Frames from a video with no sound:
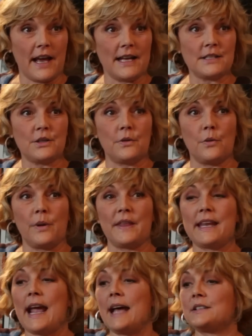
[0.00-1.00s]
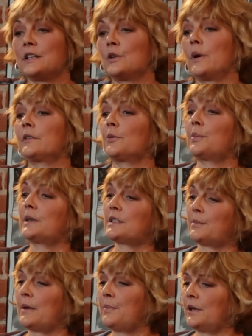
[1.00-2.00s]
that, so that when the casting director picked
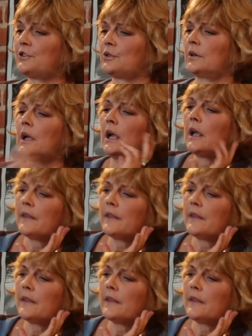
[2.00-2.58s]
up my picture,